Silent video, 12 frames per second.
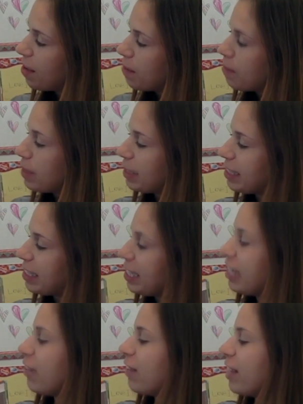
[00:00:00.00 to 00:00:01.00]

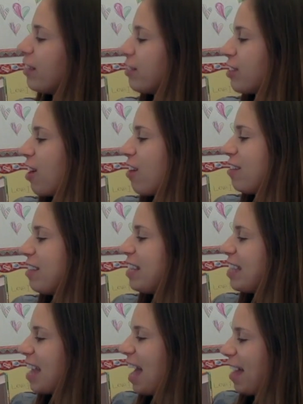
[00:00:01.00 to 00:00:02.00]
Materials are
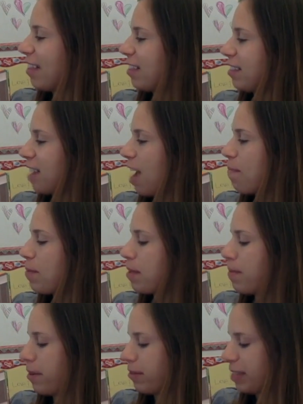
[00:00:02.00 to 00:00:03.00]
needed at the top of the
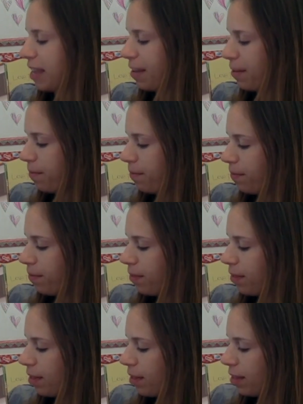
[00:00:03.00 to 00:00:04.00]
building.
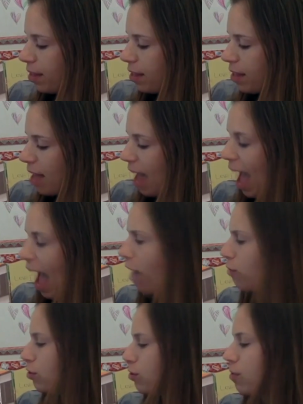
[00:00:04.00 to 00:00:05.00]

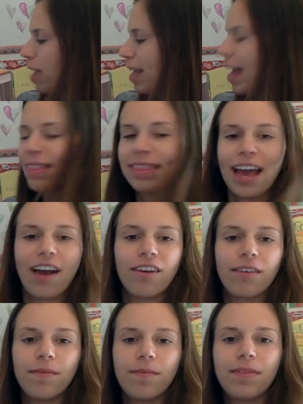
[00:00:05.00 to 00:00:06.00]
How do they get there?
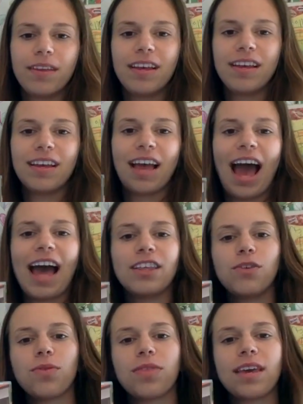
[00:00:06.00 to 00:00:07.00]
How do
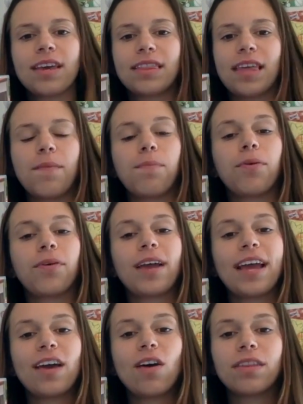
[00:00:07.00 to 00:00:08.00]
you think they
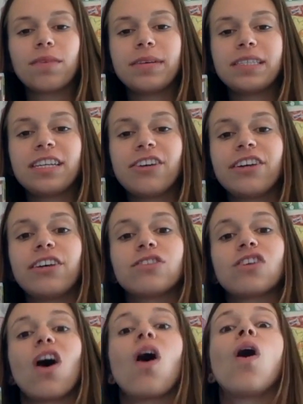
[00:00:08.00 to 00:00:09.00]
bring all the
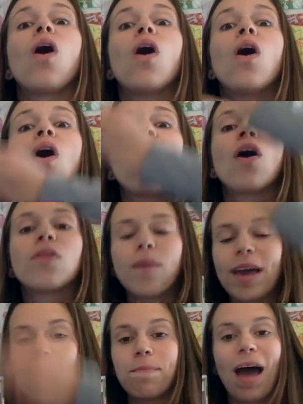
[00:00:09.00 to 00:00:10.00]
materials all the
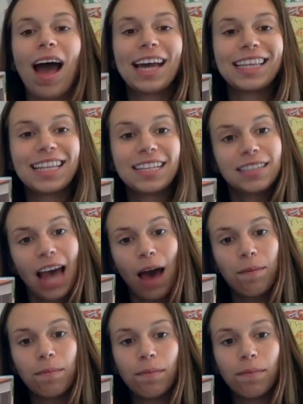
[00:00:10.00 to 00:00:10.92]
way up high to the top?